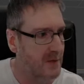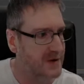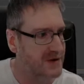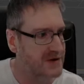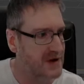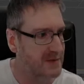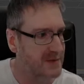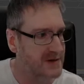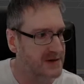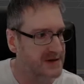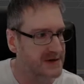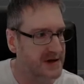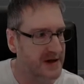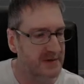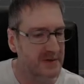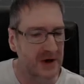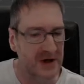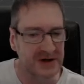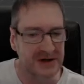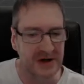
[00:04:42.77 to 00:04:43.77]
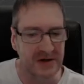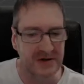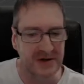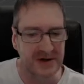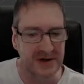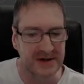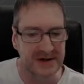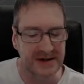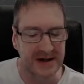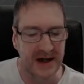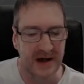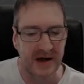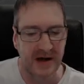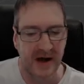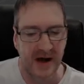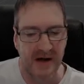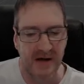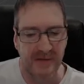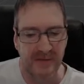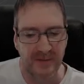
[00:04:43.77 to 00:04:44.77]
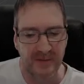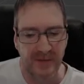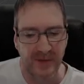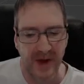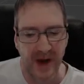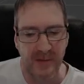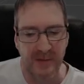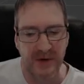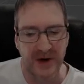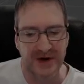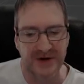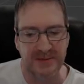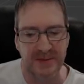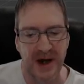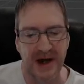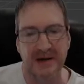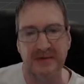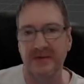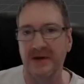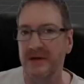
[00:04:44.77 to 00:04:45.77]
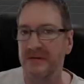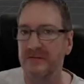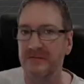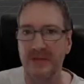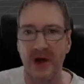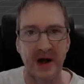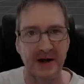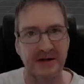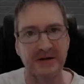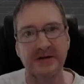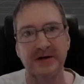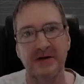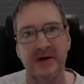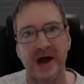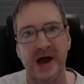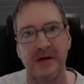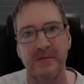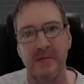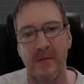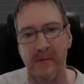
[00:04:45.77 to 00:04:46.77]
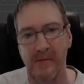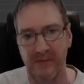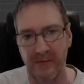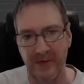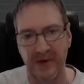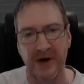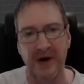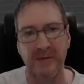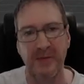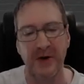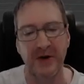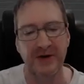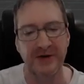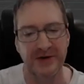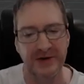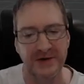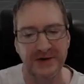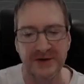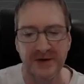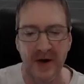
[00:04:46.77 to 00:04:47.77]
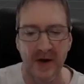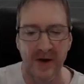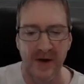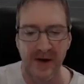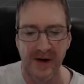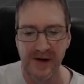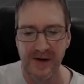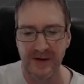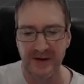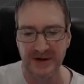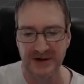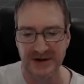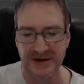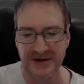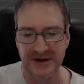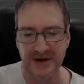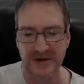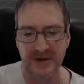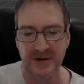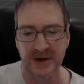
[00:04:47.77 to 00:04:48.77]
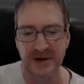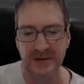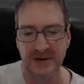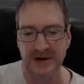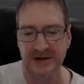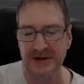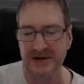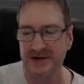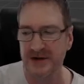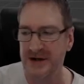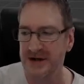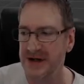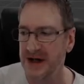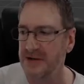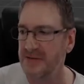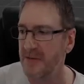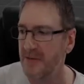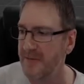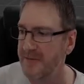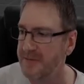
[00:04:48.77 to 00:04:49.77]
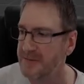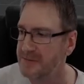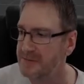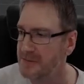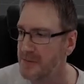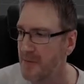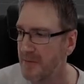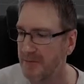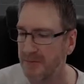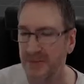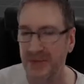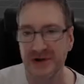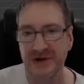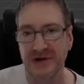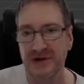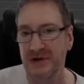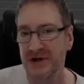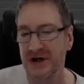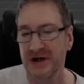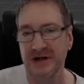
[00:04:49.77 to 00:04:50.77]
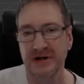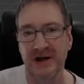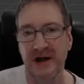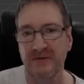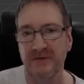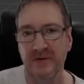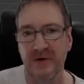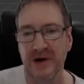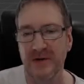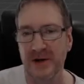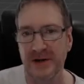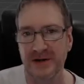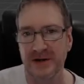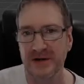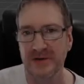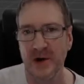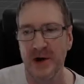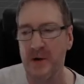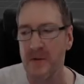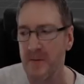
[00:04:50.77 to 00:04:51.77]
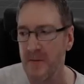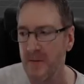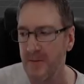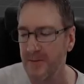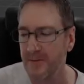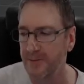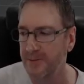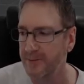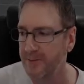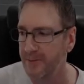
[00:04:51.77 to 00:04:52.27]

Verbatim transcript: When we jump into ZBrush, I'll use uh, a brush pack that I didn't create, that I purchased, just to do a little bit of distressing. But you can get free ones as well.